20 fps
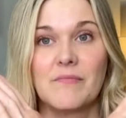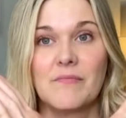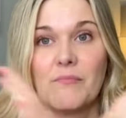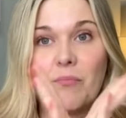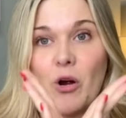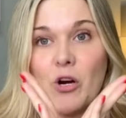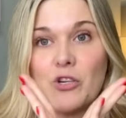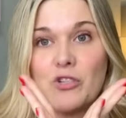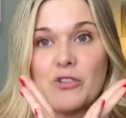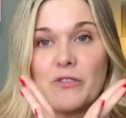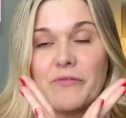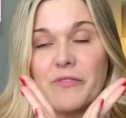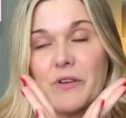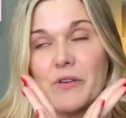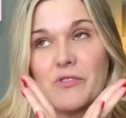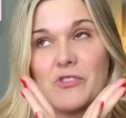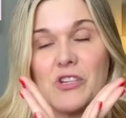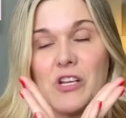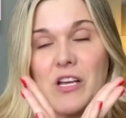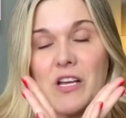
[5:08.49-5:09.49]
partial
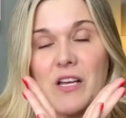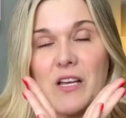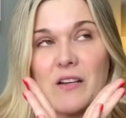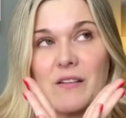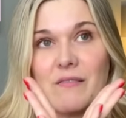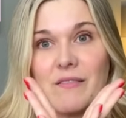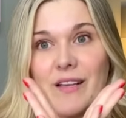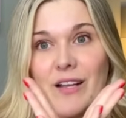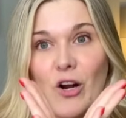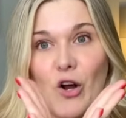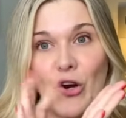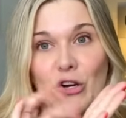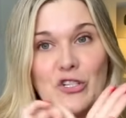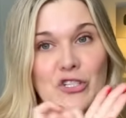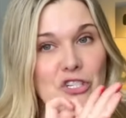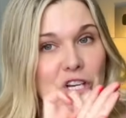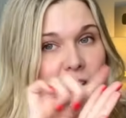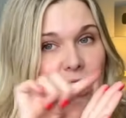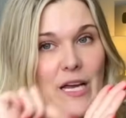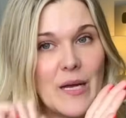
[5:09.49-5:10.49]
fusion, get a heart
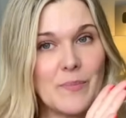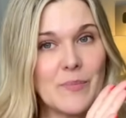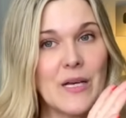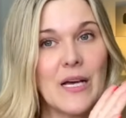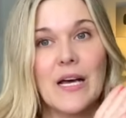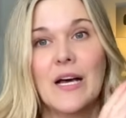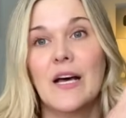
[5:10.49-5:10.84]
shaped